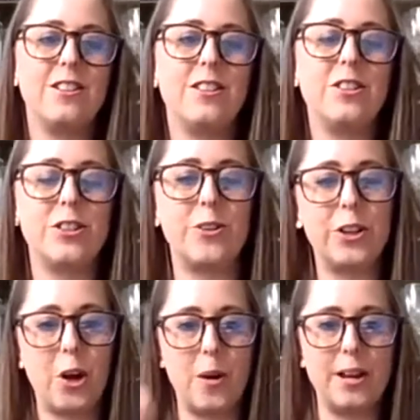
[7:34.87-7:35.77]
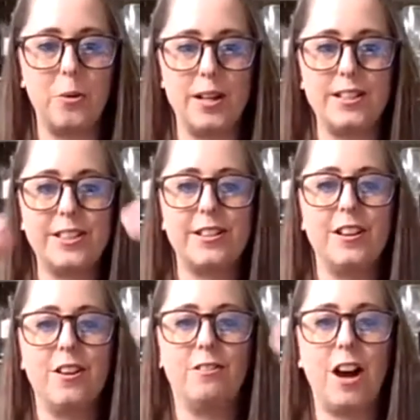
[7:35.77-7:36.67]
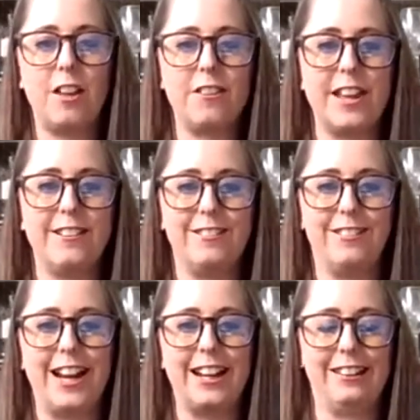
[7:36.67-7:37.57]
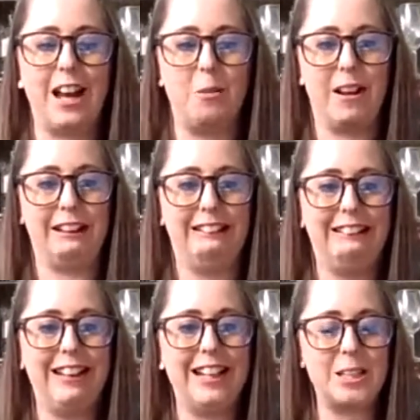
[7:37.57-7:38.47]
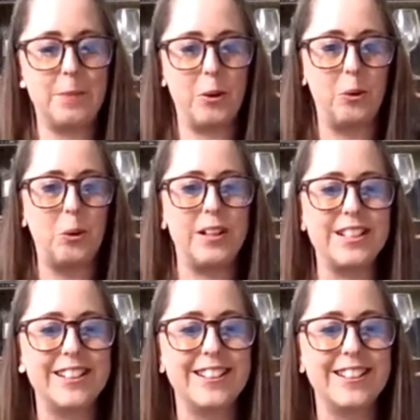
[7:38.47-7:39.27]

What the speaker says: to sort of go inwards rather than like that way. It's a bit awkward.